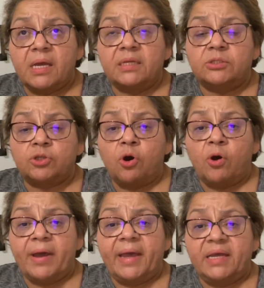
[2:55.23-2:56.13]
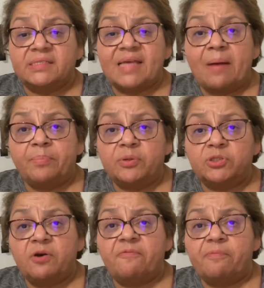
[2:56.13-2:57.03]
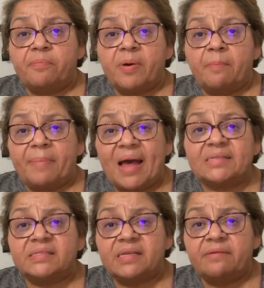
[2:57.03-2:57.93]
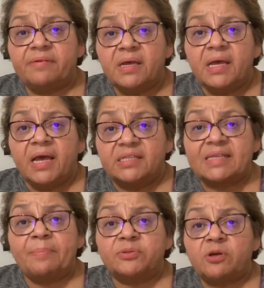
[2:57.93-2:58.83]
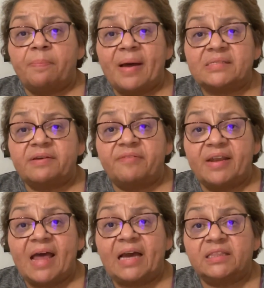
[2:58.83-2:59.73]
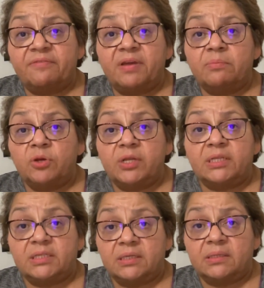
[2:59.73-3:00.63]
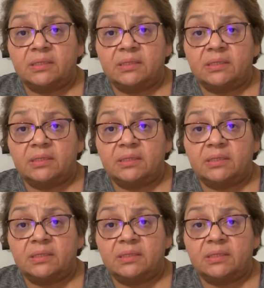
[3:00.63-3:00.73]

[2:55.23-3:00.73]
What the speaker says: So examples of passive and active immunity,